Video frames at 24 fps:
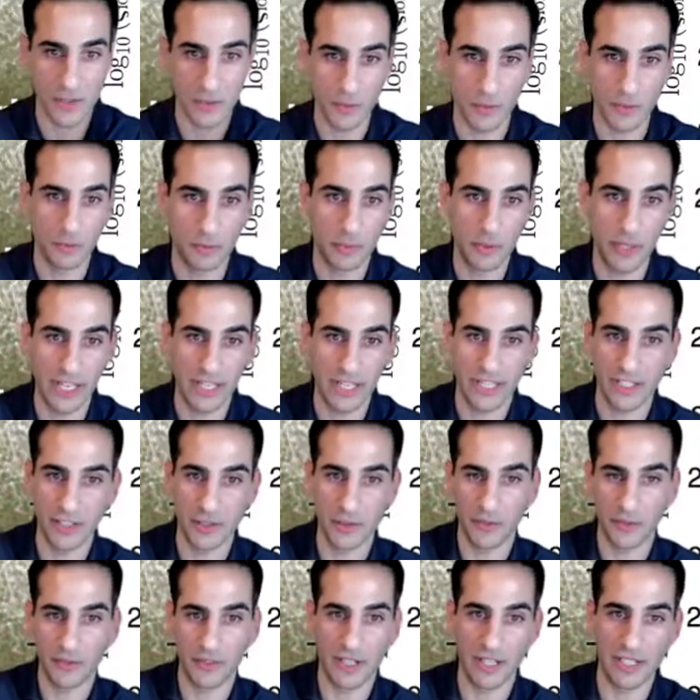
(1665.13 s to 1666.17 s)
would break and you'd
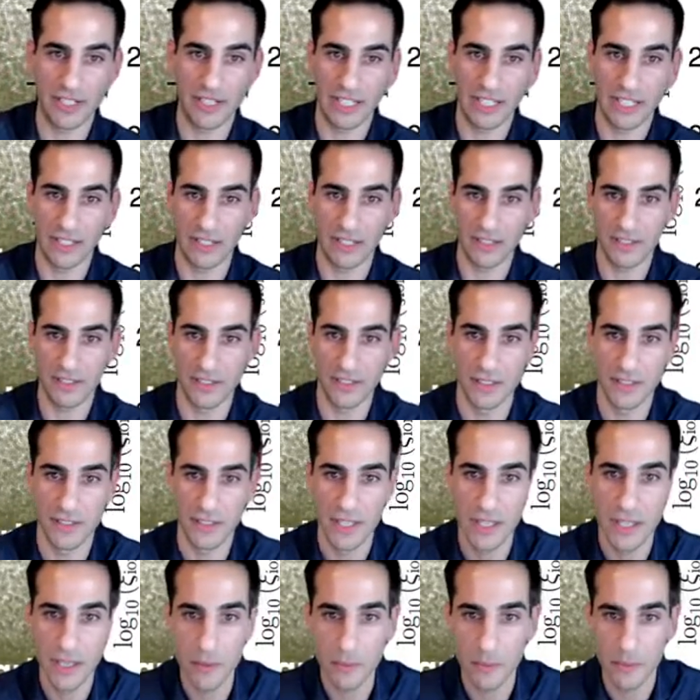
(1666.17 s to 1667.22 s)
find galaxies
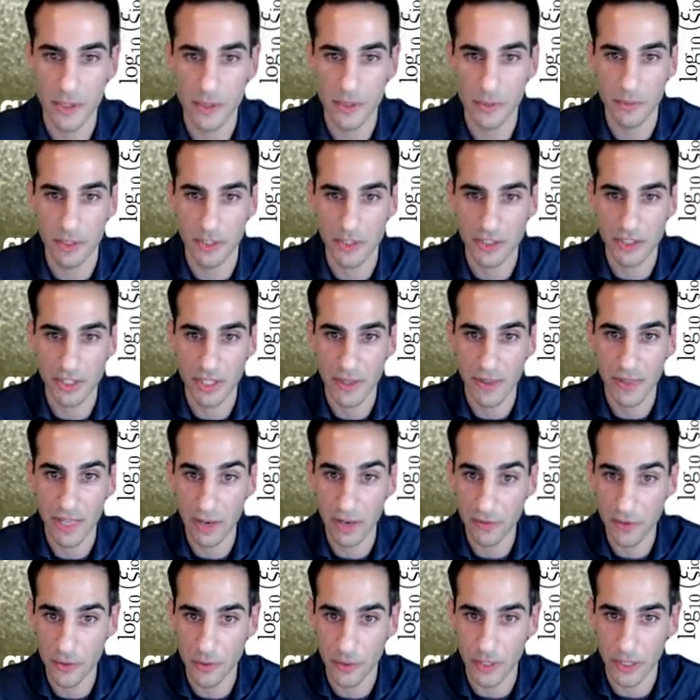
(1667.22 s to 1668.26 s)
pretty much
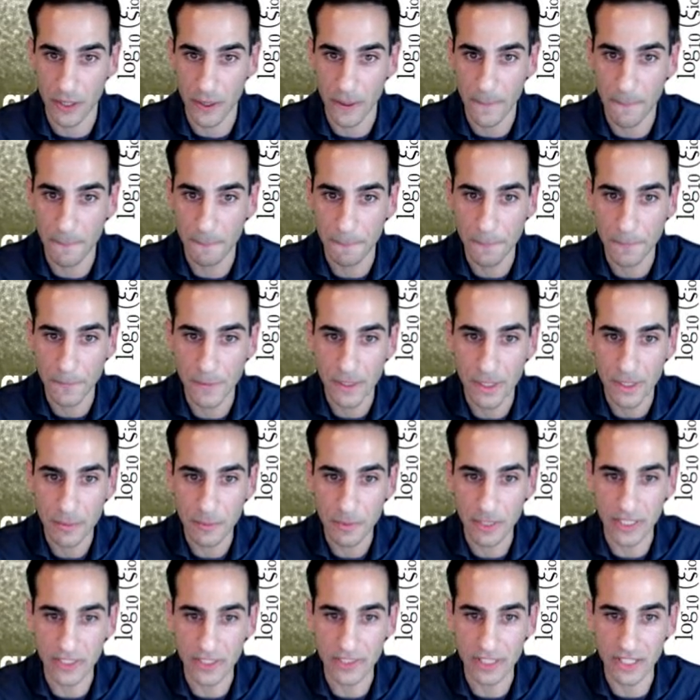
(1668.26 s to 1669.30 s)
everywhere.
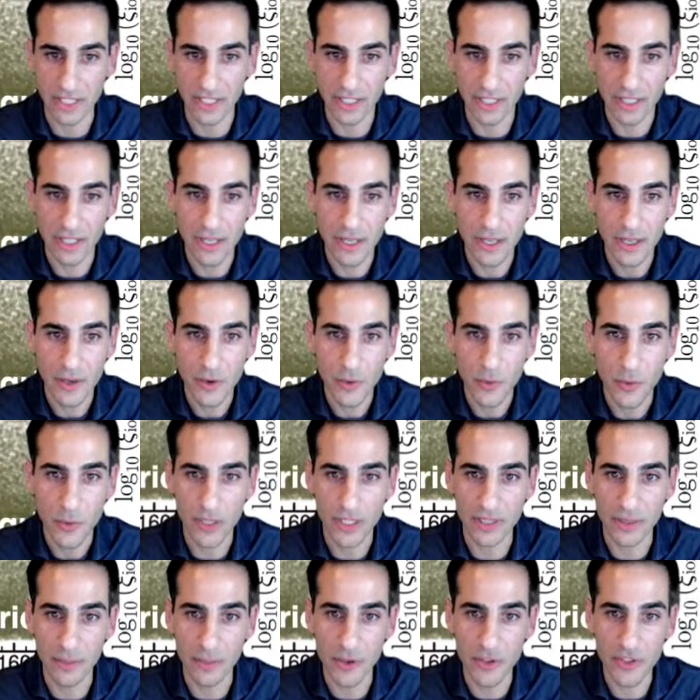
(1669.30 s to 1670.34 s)
But I think one of
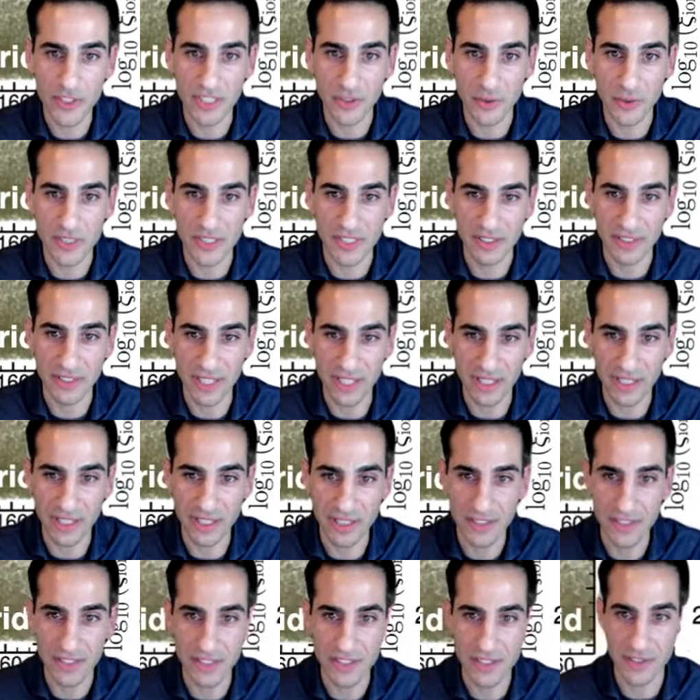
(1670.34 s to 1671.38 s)
the most interesting
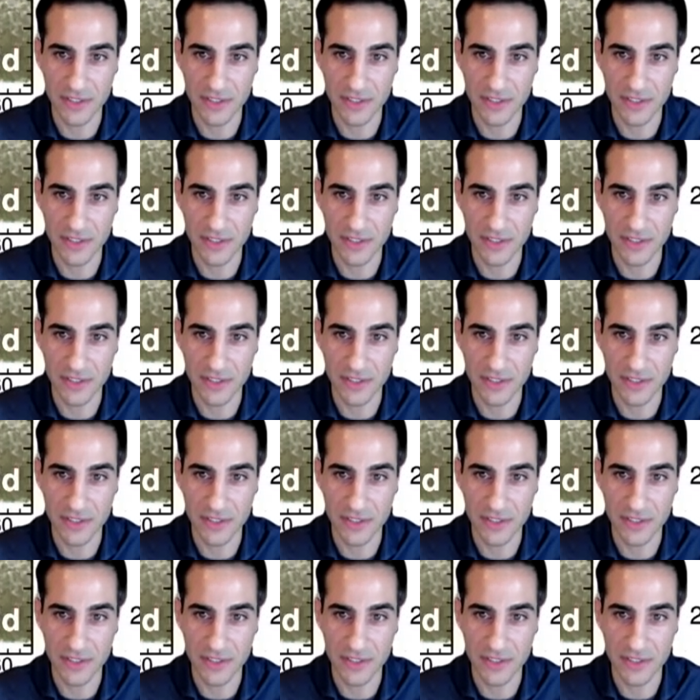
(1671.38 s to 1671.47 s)
things is the